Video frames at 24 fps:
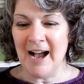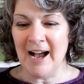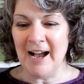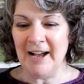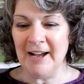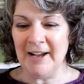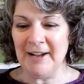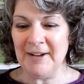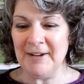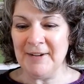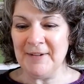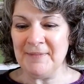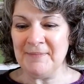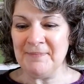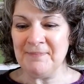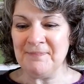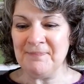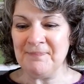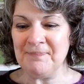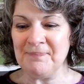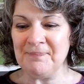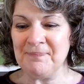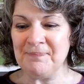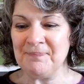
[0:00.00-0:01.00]

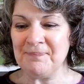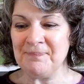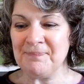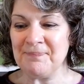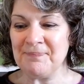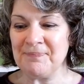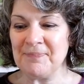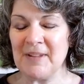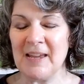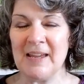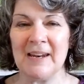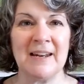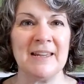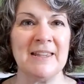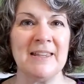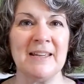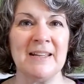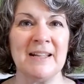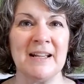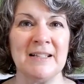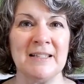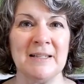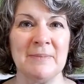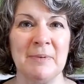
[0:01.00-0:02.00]
And I
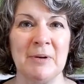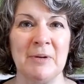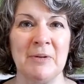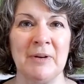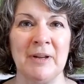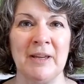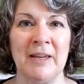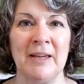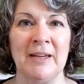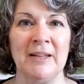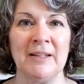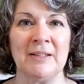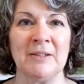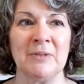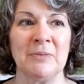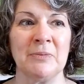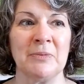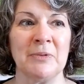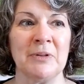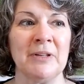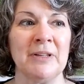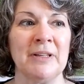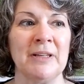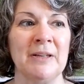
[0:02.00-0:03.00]
think that's about it.
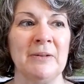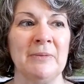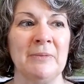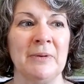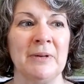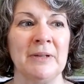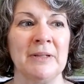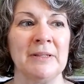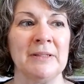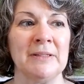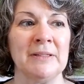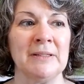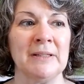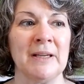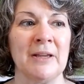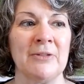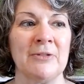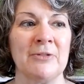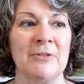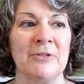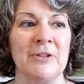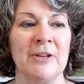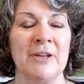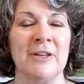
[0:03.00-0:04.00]
It really was,
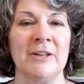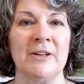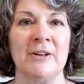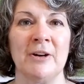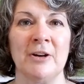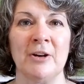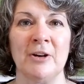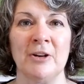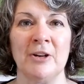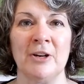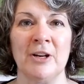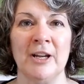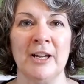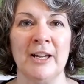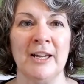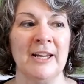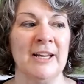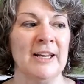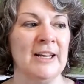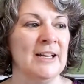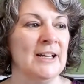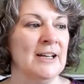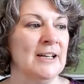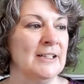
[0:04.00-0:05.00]
other than our
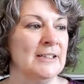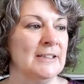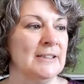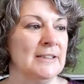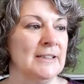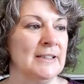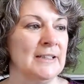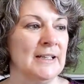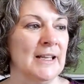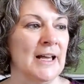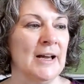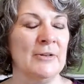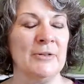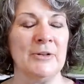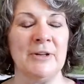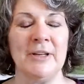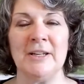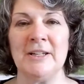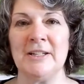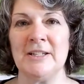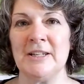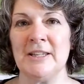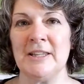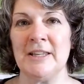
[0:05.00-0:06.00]
little
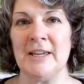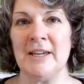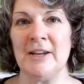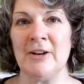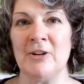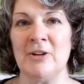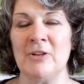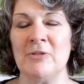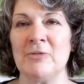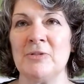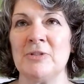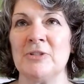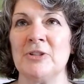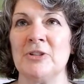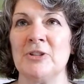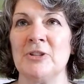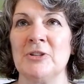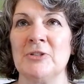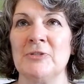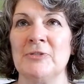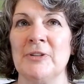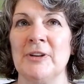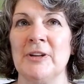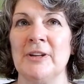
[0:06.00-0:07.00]
outing to the Heron
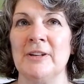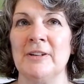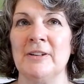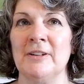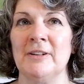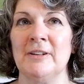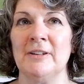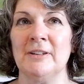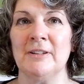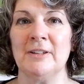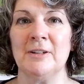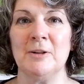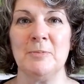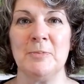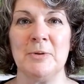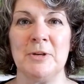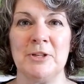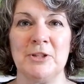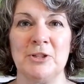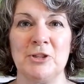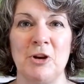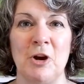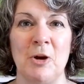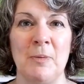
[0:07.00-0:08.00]
Reserve and a little bit
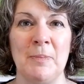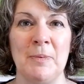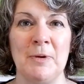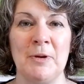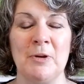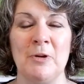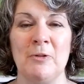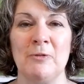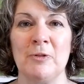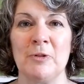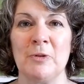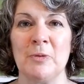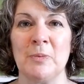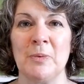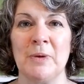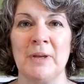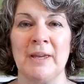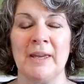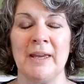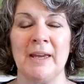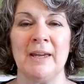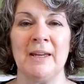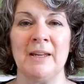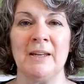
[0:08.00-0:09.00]
of shopping over the
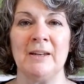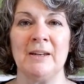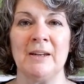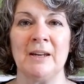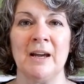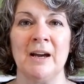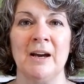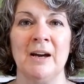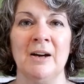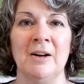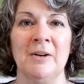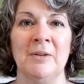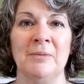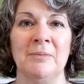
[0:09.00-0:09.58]
weekend,